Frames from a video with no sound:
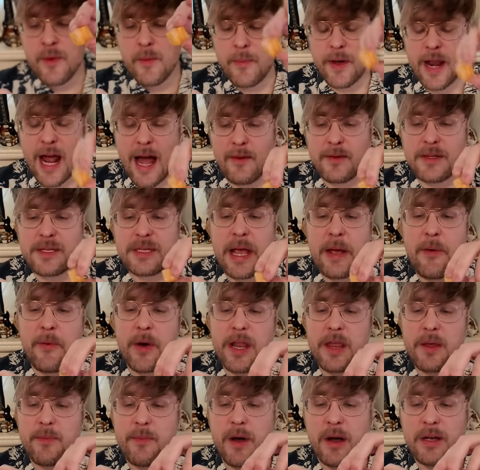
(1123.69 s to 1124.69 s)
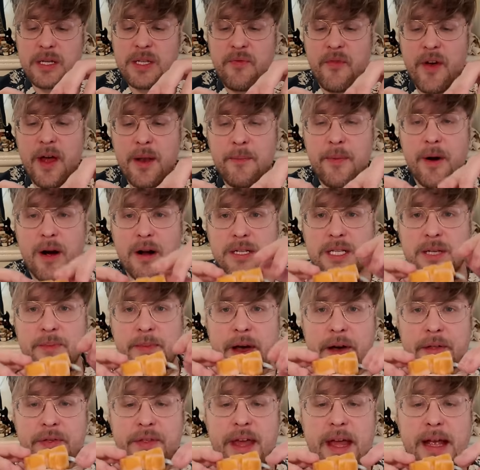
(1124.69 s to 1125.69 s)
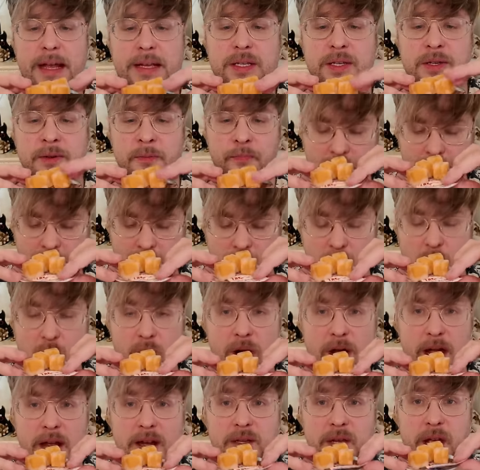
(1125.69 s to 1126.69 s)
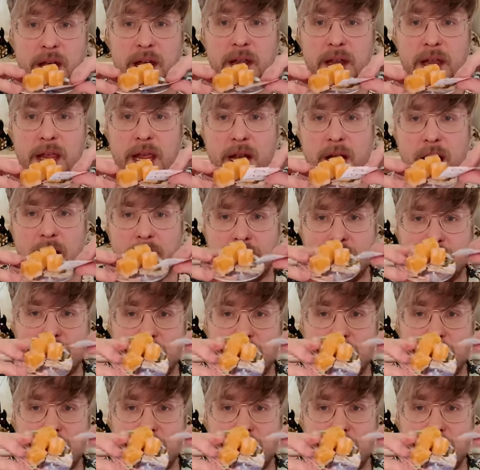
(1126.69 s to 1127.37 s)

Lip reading: But I would say one of the most fun parts about this, and don't worry, because I can eat off